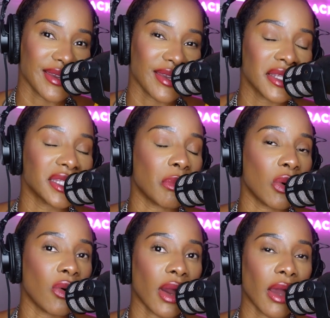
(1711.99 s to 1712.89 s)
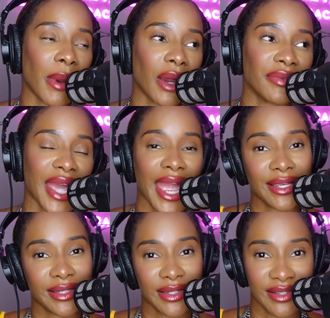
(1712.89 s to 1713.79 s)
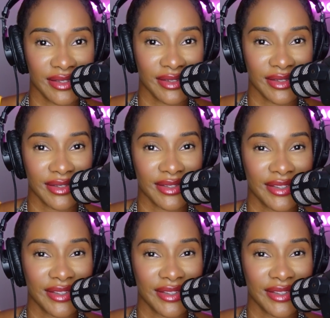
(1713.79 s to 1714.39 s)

It's more about the actions.